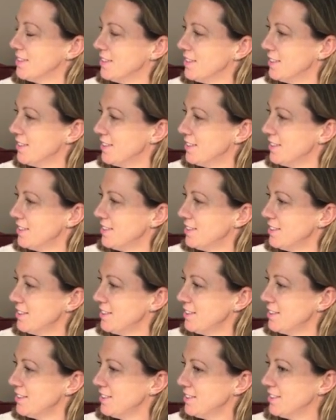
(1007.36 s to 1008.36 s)

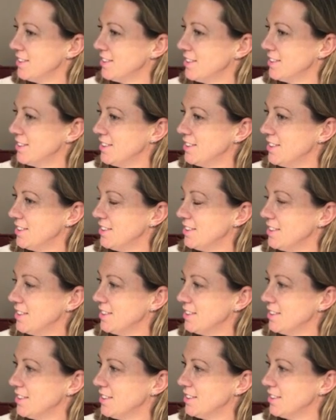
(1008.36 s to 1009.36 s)

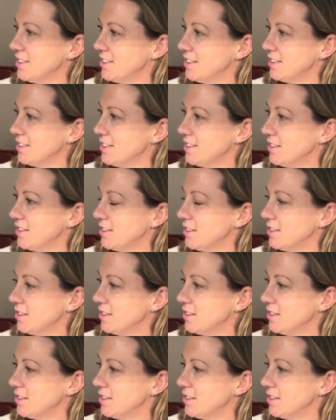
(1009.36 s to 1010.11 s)
No words are spoken by the person on screen.